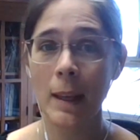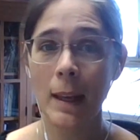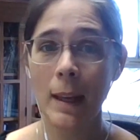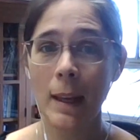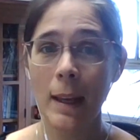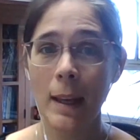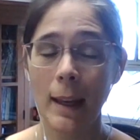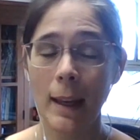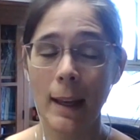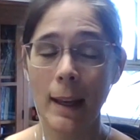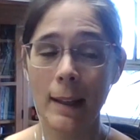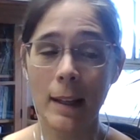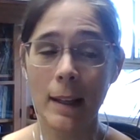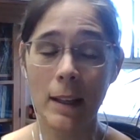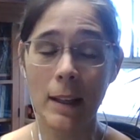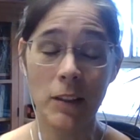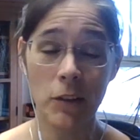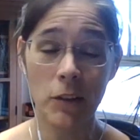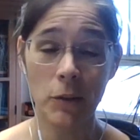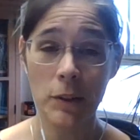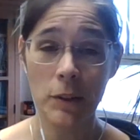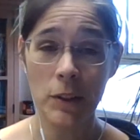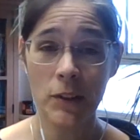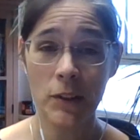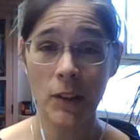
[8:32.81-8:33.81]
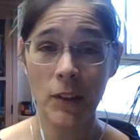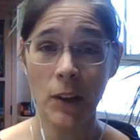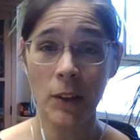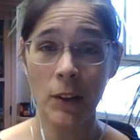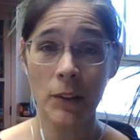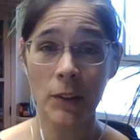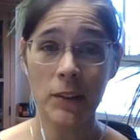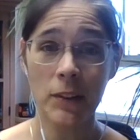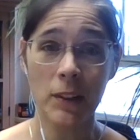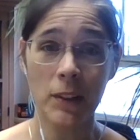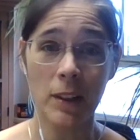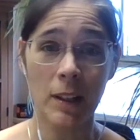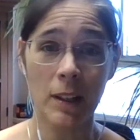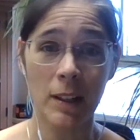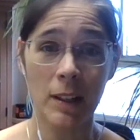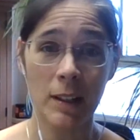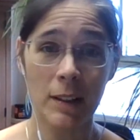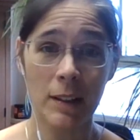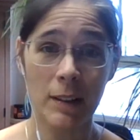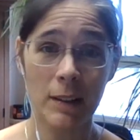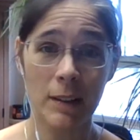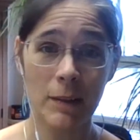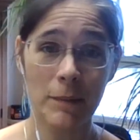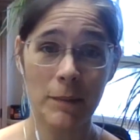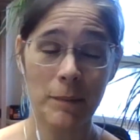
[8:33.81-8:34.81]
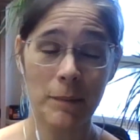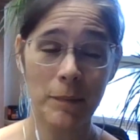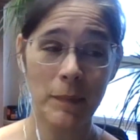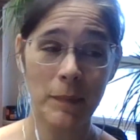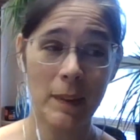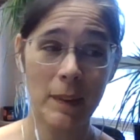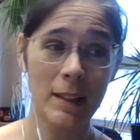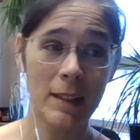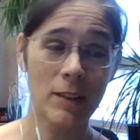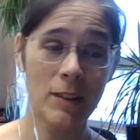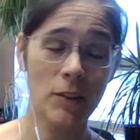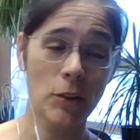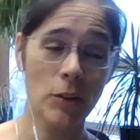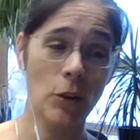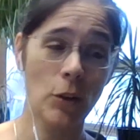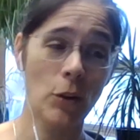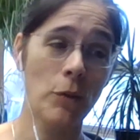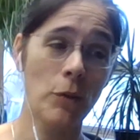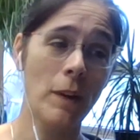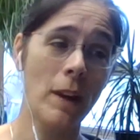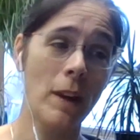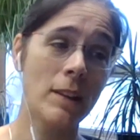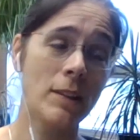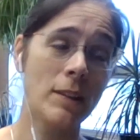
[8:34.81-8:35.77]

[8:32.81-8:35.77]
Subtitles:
And as a result, in surveys,